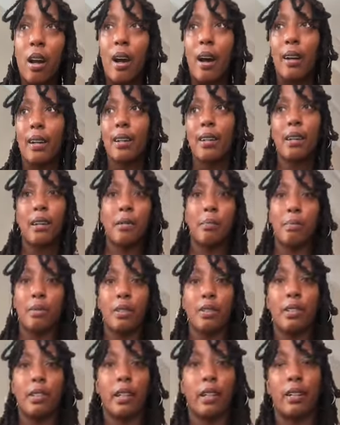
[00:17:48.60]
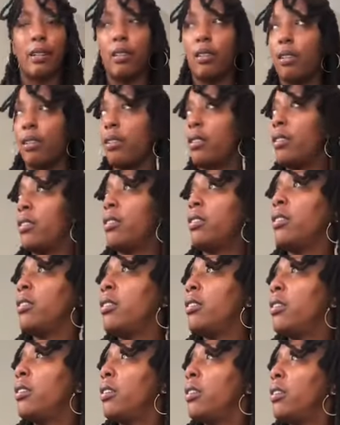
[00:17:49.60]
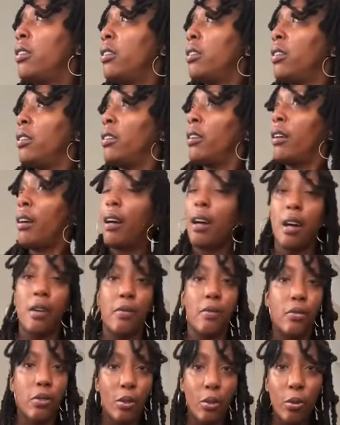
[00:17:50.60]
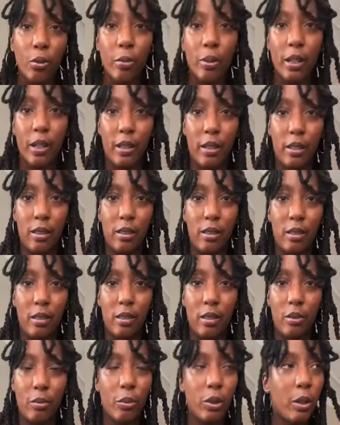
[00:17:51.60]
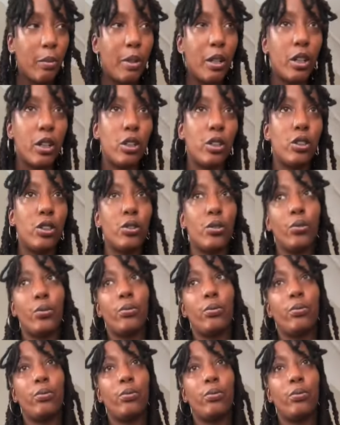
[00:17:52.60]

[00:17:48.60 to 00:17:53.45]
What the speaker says: I can't be like, I have nobody. What am I gonna do?